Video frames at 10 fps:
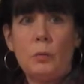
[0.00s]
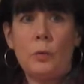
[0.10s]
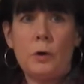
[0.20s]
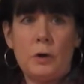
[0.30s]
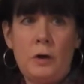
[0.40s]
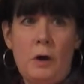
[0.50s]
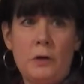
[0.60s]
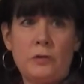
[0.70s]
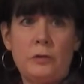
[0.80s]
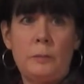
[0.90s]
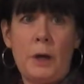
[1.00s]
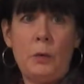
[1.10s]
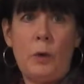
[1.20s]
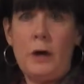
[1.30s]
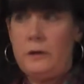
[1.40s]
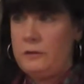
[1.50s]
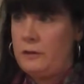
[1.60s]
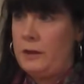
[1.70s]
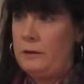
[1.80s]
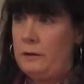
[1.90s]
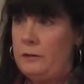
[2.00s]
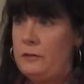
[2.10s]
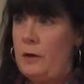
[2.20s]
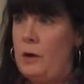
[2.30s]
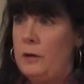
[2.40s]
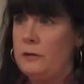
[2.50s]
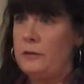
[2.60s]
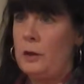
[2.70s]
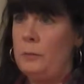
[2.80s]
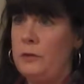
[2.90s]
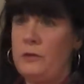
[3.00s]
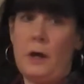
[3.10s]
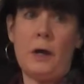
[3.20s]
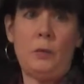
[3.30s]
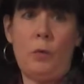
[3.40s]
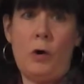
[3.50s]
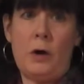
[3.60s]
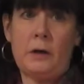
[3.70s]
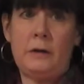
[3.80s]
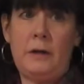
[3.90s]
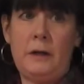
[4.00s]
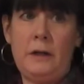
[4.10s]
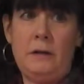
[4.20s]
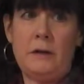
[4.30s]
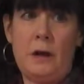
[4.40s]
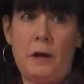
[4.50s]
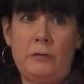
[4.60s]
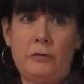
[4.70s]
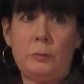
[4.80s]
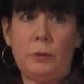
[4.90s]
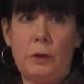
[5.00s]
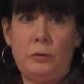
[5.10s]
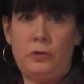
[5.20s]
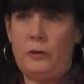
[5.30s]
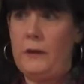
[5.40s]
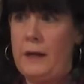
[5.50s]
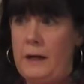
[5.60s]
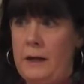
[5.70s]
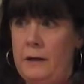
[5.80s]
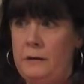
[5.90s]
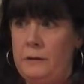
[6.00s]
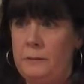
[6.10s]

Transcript: were accosted by white assailants on a Selma sidewalk, and he died from blows to the head.